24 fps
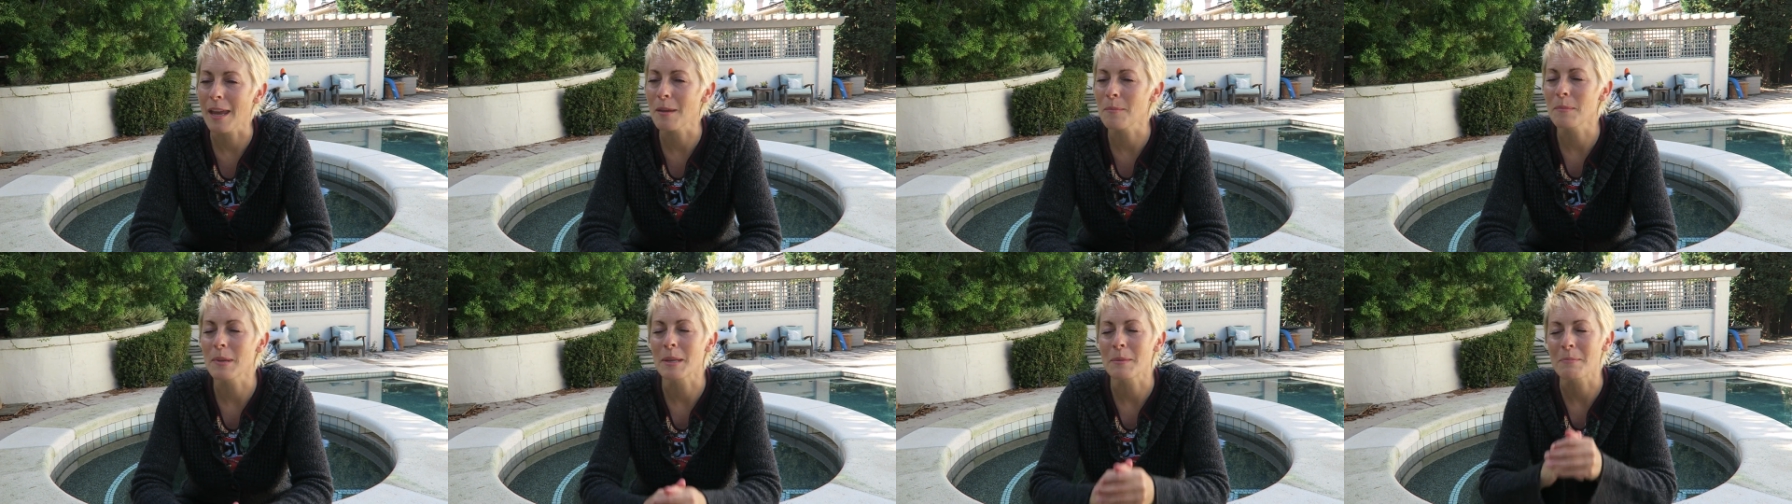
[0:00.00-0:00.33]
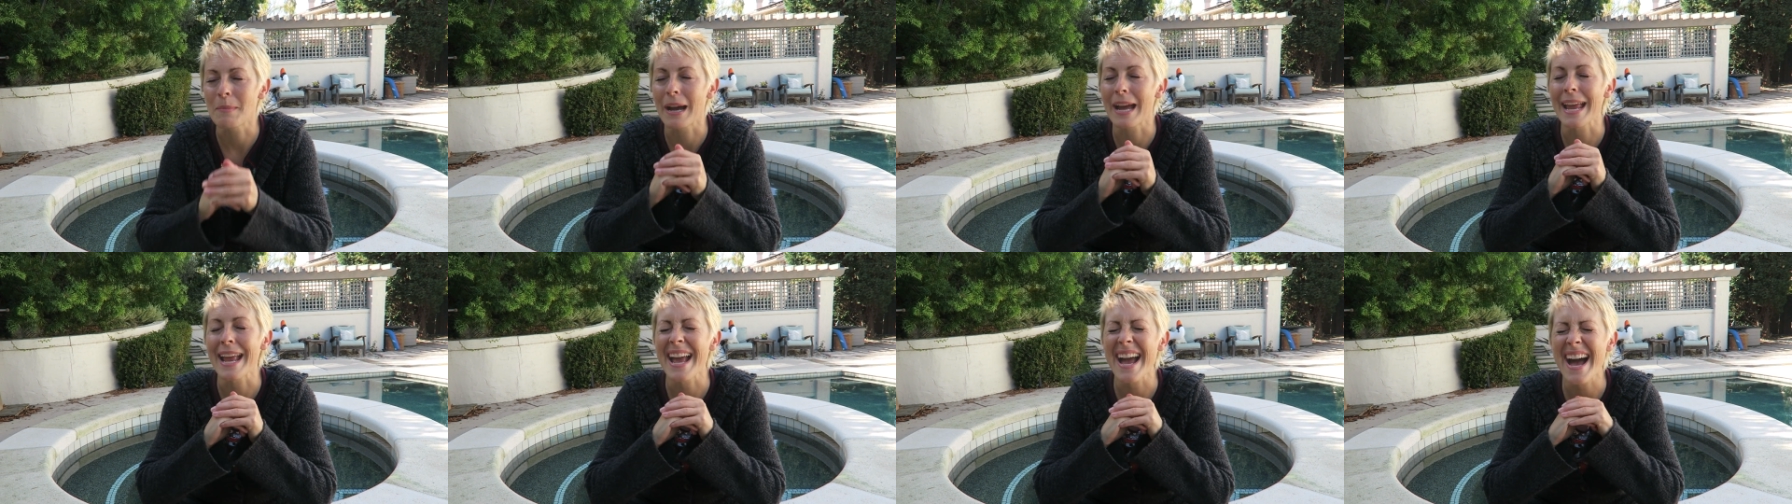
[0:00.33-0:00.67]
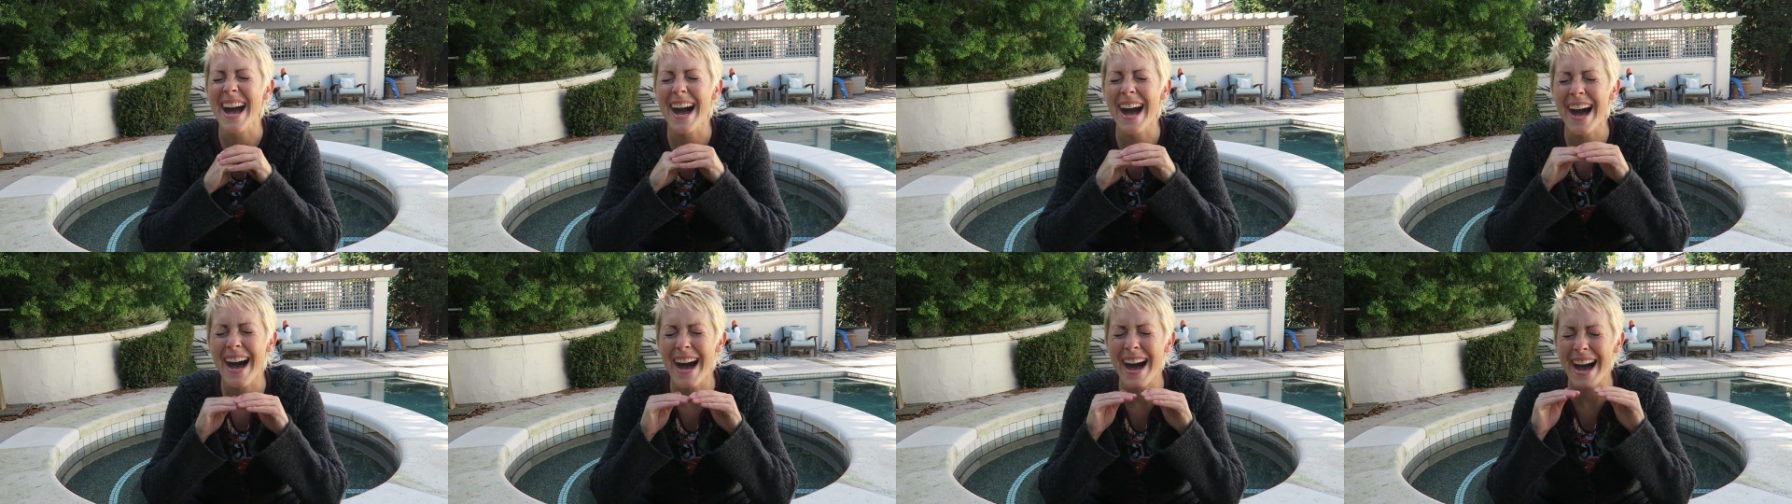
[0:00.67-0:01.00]
am in my
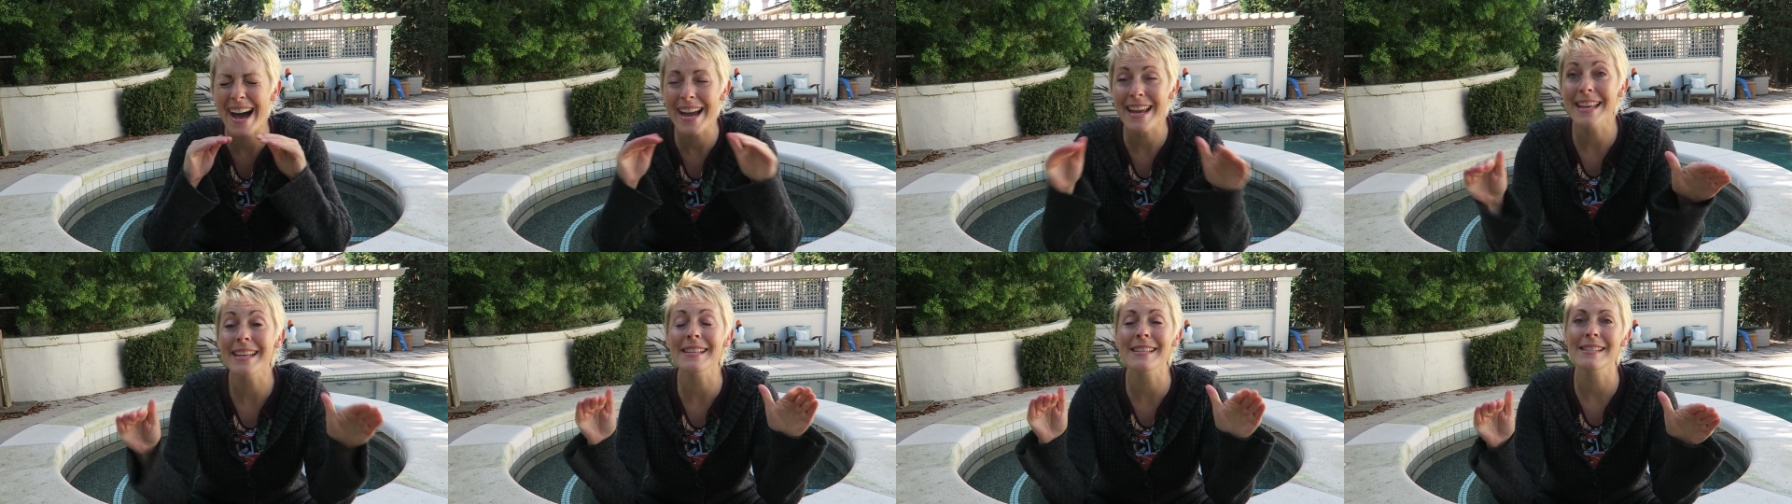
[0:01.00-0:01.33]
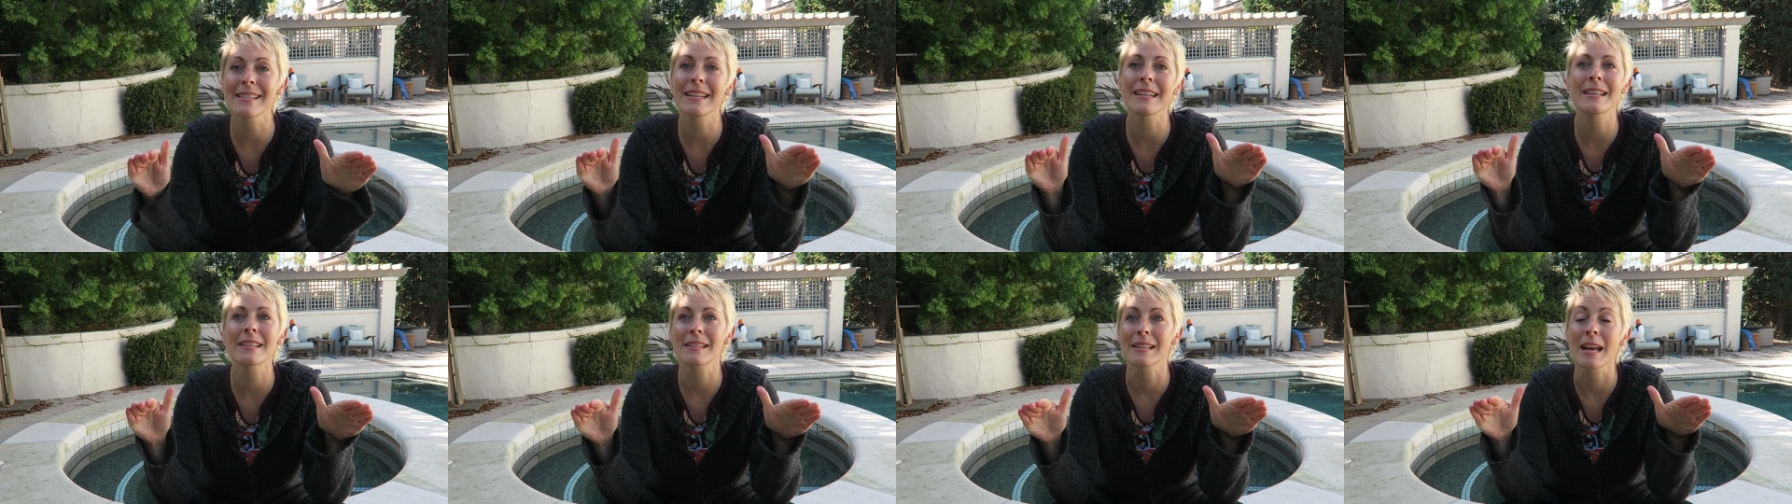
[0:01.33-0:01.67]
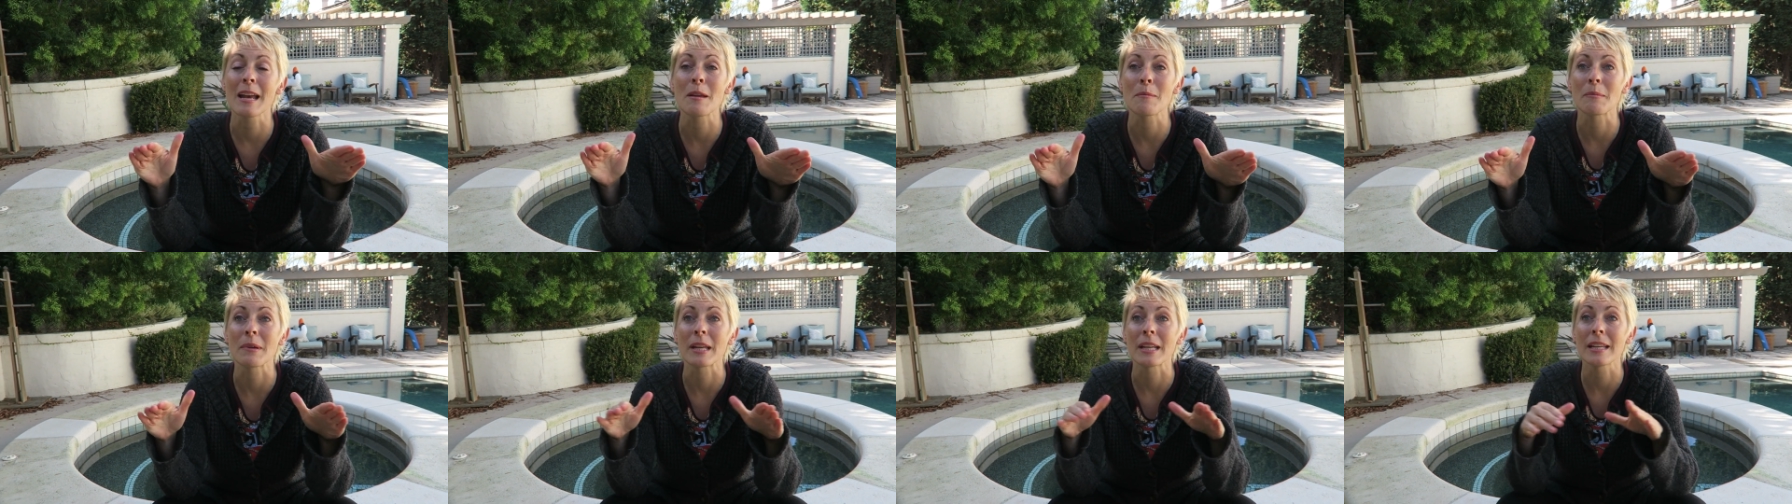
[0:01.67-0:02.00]
highest
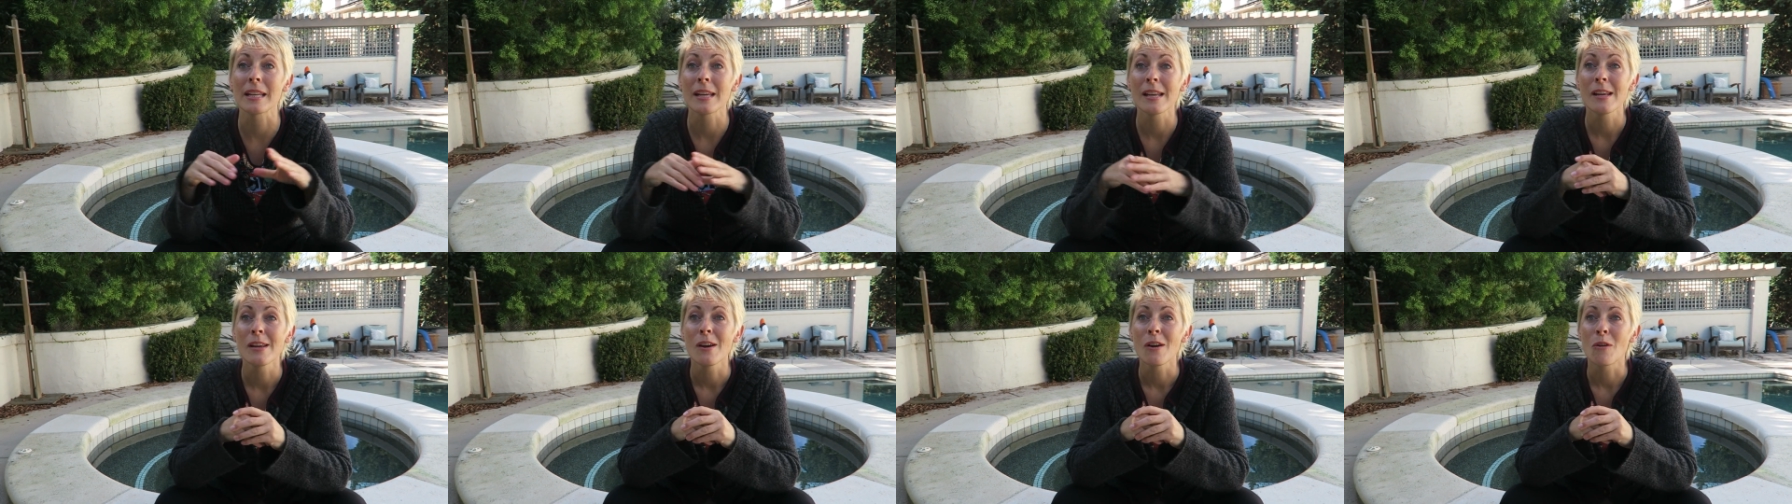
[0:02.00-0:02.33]
excitement